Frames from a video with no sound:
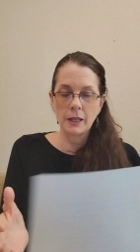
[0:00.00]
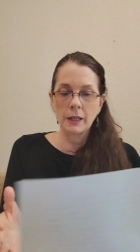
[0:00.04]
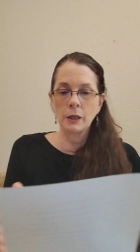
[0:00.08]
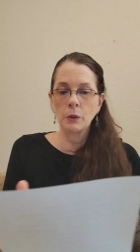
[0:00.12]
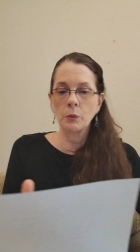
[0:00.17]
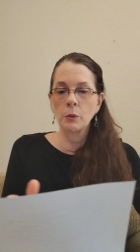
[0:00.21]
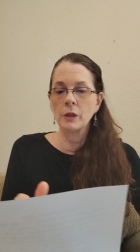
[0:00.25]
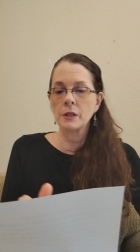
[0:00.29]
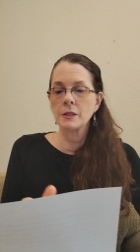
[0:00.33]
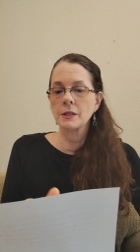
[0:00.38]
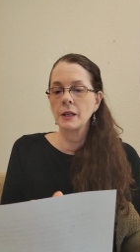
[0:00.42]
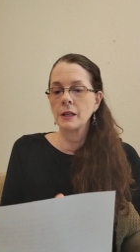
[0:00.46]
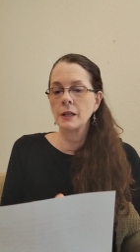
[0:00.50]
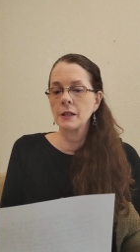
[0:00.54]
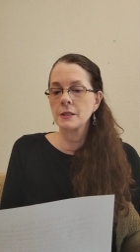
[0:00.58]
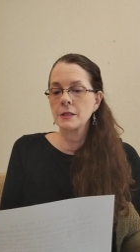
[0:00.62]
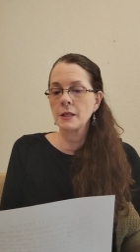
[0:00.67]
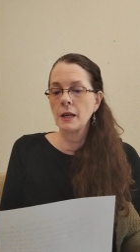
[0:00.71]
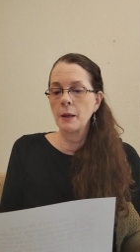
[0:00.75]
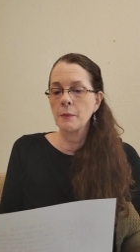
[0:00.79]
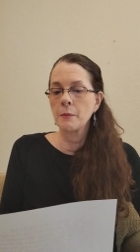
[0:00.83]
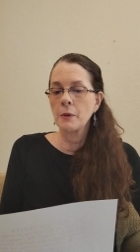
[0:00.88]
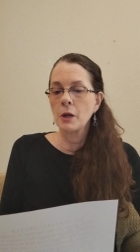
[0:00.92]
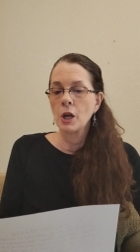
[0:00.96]
take it one day at a
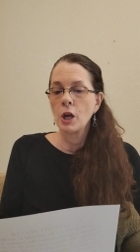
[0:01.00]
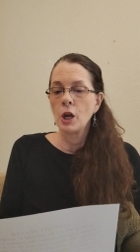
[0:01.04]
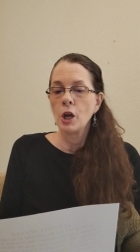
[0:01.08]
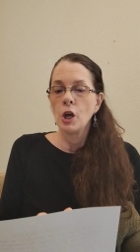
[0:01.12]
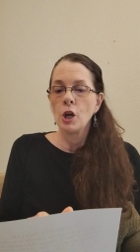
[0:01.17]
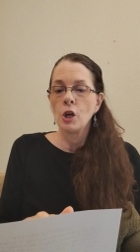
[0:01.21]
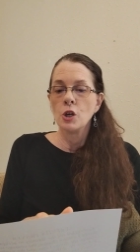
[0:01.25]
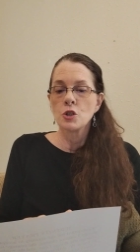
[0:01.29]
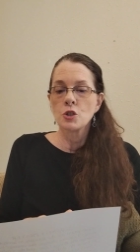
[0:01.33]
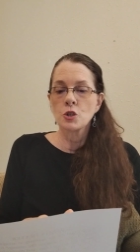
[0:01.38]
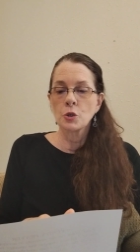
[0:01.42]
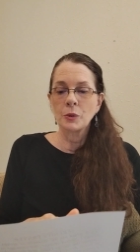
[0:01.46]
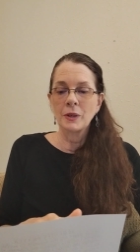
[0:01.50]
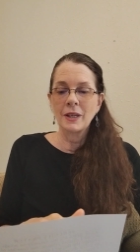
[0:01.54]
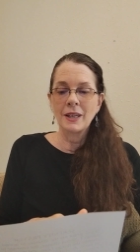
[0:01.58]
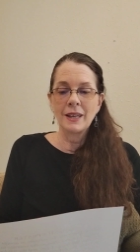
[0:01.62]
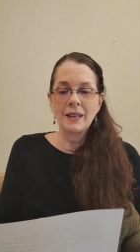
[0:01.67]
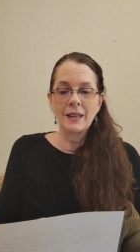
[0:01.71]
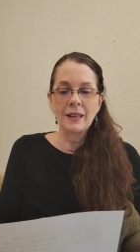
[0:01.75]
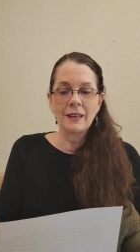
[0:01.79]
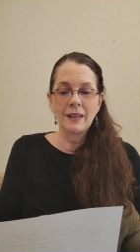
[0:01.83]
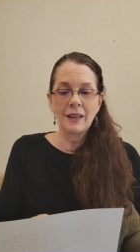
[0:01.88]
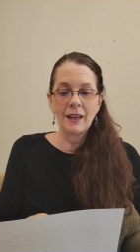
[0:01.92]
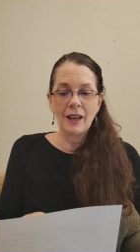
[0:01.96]
time. So
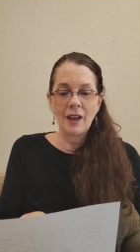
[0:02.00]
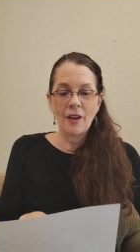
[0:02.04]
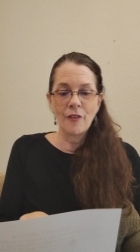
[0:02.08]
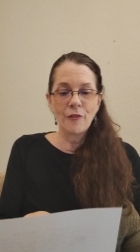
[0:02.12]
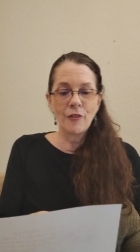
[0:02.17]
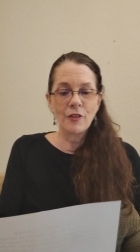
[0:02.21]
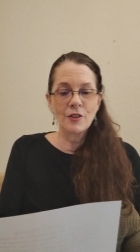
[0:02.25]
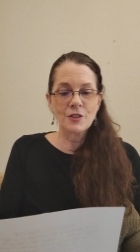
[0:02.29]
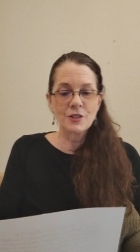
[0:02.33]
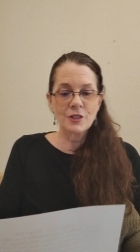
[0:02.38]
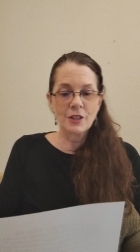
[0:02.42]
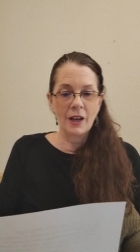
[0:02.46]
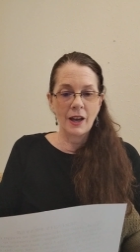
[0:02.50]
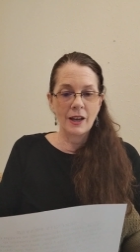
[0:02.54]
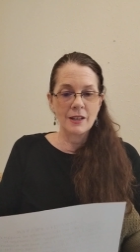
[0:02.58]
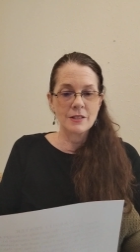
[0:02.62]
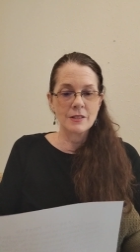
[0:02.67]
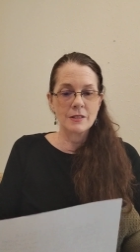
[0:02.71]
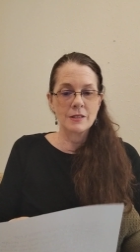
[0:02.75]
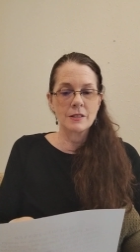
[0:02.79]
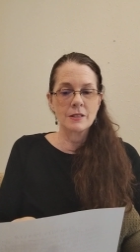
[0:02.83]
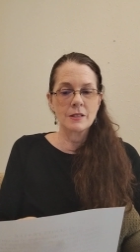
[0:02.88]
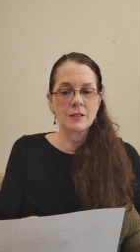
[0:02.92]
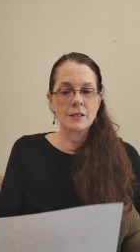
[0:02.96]
he
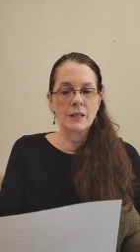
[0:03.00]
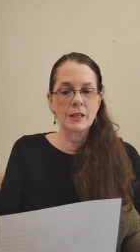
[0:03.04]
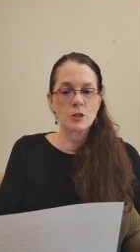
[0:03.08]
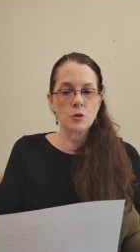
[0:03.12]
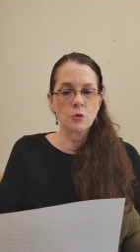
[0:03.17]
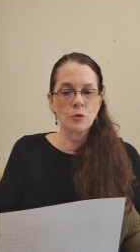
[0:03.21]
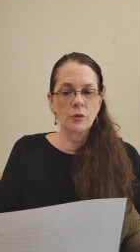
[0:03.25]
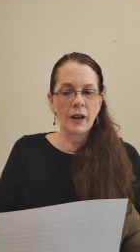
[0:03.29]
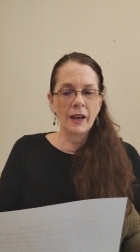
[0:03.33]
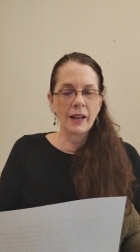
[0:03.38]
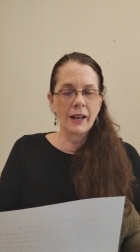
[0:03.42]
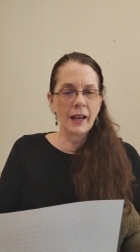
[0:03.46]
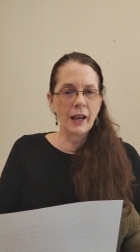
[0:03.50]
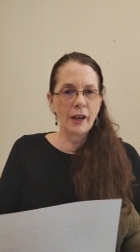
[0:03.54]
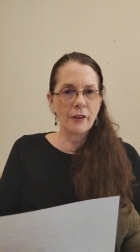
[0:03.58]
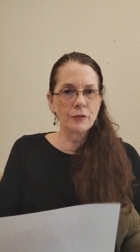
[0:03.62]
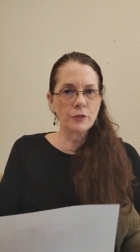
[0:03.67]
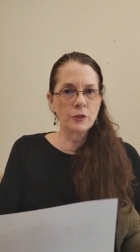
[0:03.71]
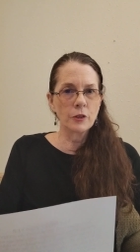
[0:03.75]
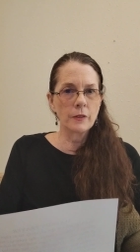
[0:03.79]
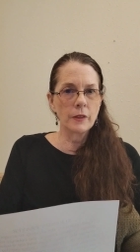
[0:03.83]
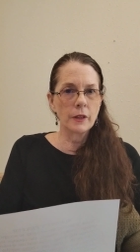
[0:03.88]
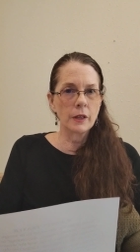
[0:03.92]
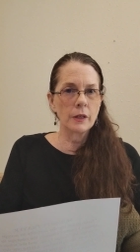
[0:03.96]
emphasizes this right
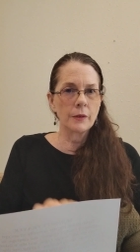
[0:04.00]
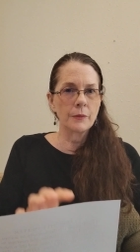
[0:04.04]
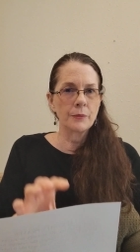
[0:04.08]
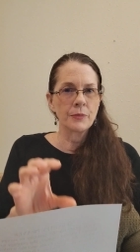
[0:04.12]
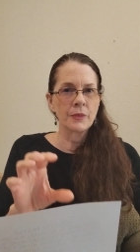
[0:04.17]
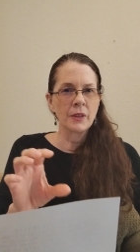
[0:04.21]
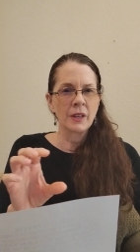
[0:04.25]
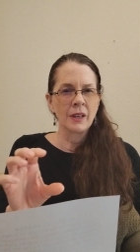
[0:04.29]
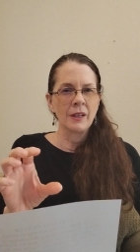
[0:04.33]
after the